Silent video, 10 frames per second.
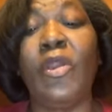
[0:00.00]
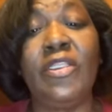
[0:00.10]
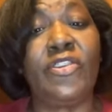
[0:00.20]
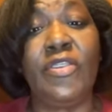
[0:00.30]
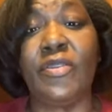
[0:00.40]
But
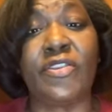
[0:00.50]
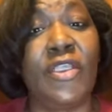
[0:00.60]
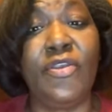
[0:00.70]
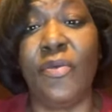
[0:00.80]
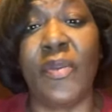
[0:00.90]
he still
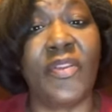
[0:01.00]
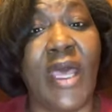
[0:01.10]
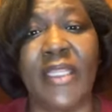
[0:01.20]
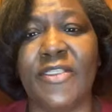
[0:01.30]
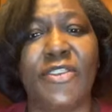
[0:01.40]
said you're
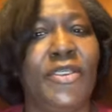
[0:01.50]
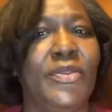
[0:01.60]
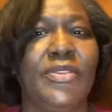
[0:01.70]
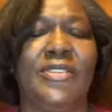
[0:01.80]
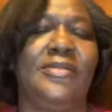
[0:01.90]
without
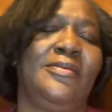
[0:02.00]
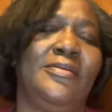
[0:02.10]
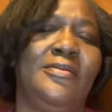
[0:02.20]
excuse.